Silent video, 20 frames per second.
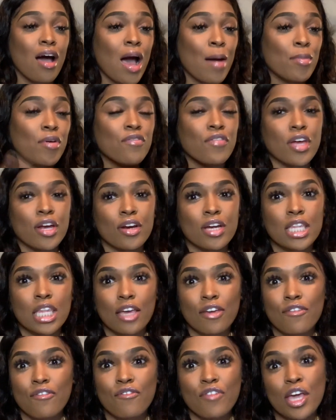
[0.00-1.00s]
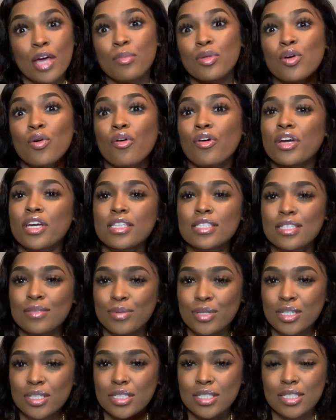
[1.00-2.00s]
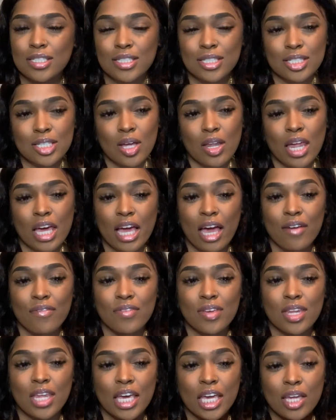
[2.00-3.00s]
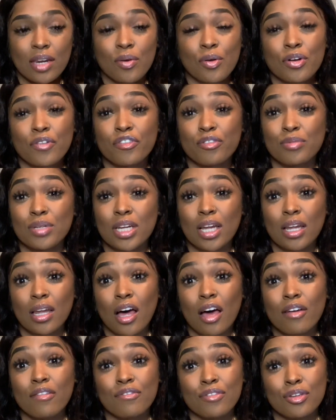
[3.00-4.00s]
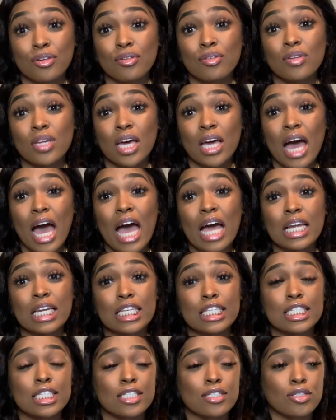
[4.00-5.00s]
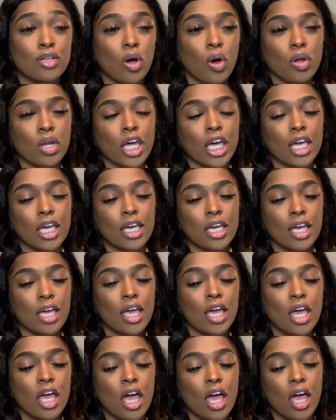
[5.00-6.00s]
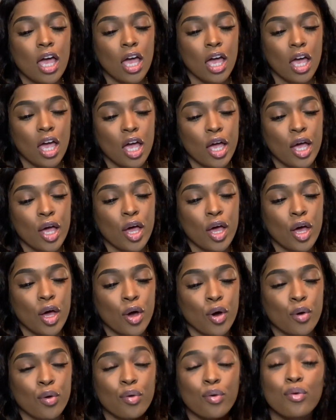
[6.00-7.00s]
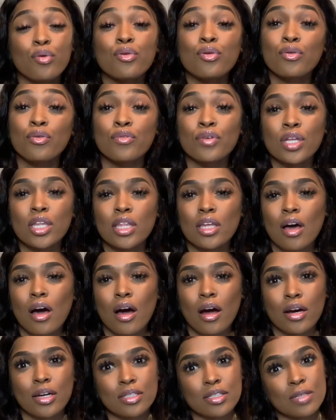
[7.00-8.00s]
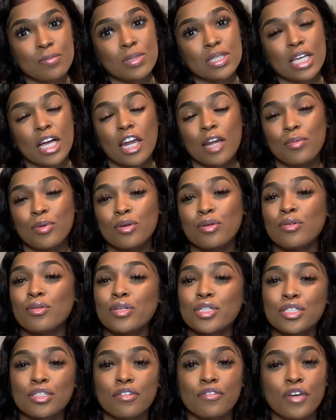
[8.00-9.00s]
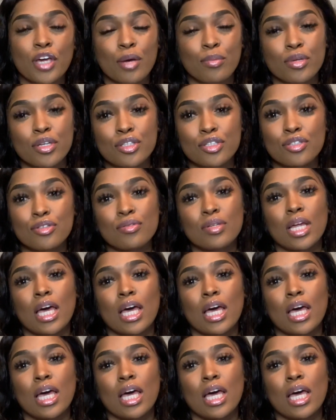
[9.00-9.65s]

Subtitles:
I'm a very like family oriented person. So like I feel like in order for me to love you, like I need to know like who you really are. So that means I gotta be cool with your family too.